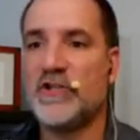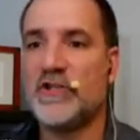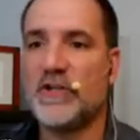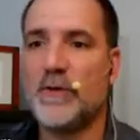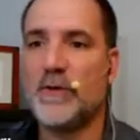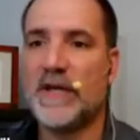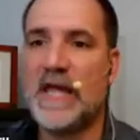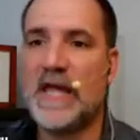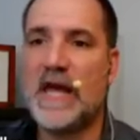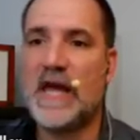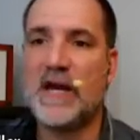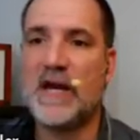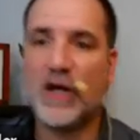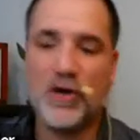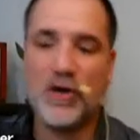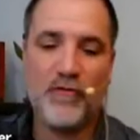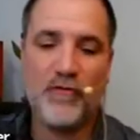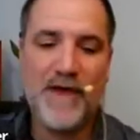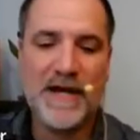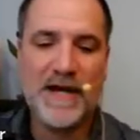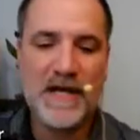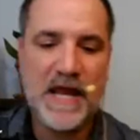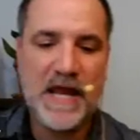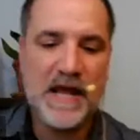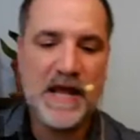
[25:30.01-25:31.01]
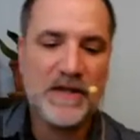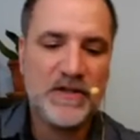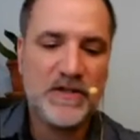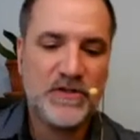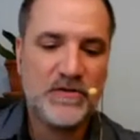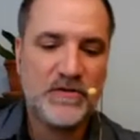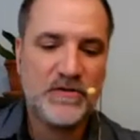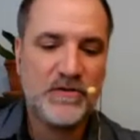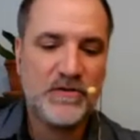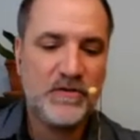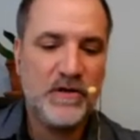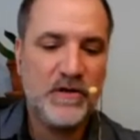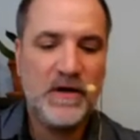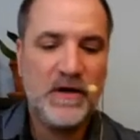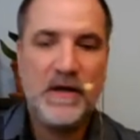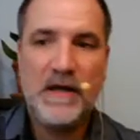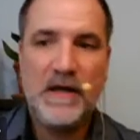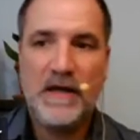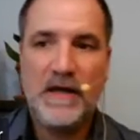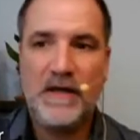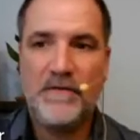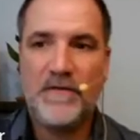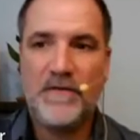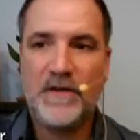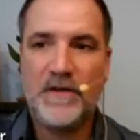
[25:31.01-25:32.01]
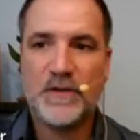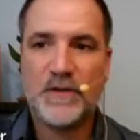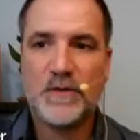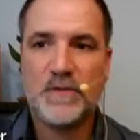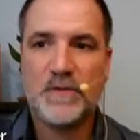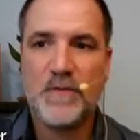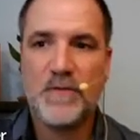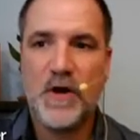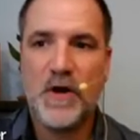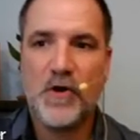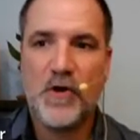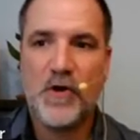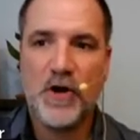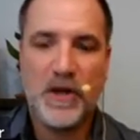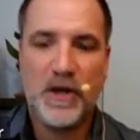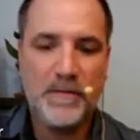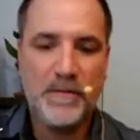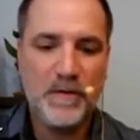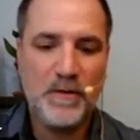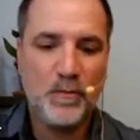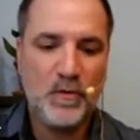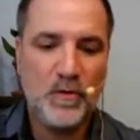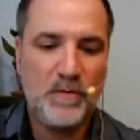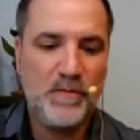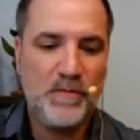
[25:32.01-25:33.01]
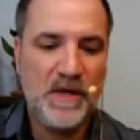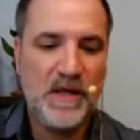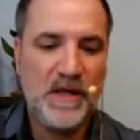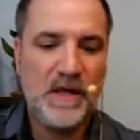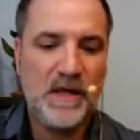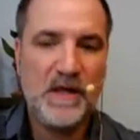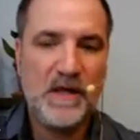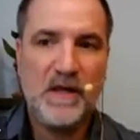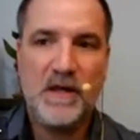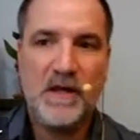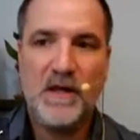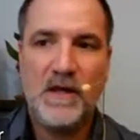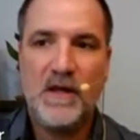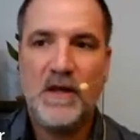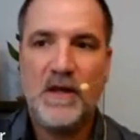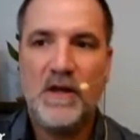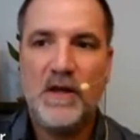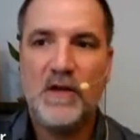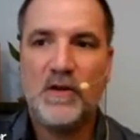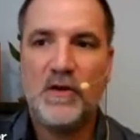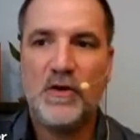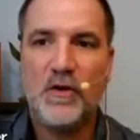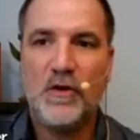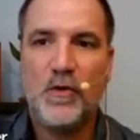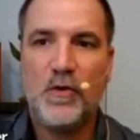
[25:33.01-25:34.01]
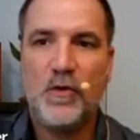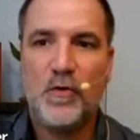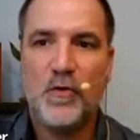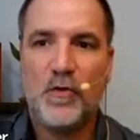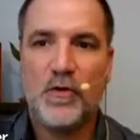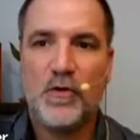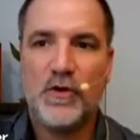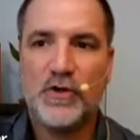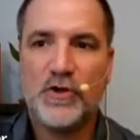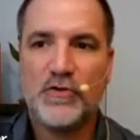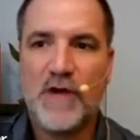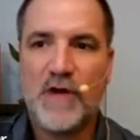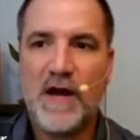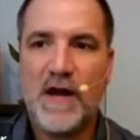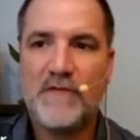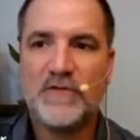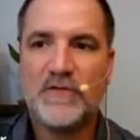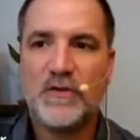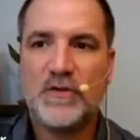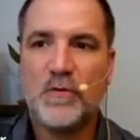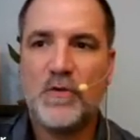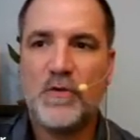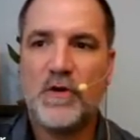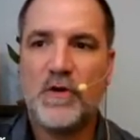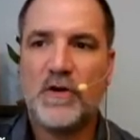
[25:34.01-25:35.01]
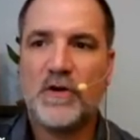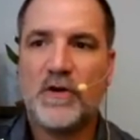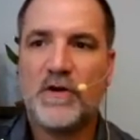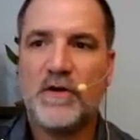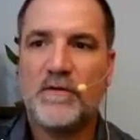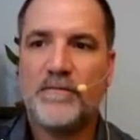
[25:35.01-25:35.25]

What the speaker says: So again, a correct answer, if this was my argument, would be Lenore drives to work.